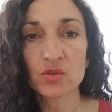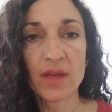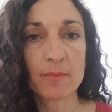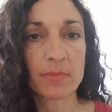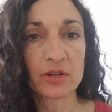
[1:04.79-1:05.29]
or
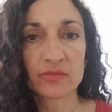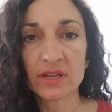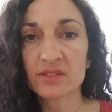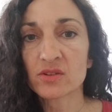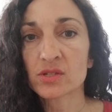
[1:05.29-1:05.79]
that
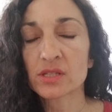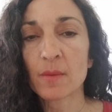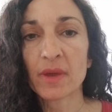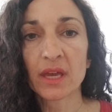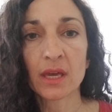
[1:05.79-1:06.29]
butterflies in your
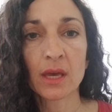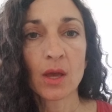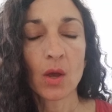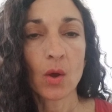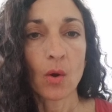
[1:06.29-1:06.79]
stomach,
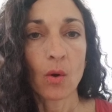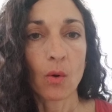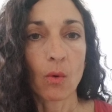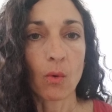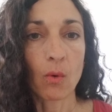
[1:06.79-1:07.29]

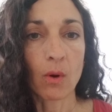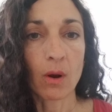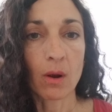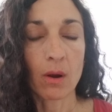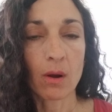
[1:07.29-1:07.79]

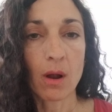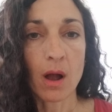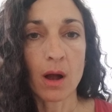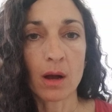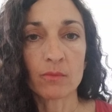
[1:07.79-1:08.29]
or
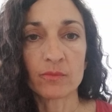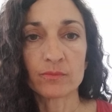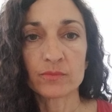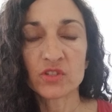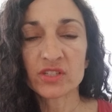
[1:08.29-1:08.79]

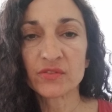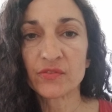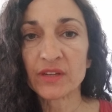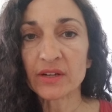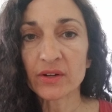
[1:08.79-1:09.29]
just
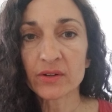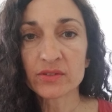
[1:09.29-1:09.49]
fear.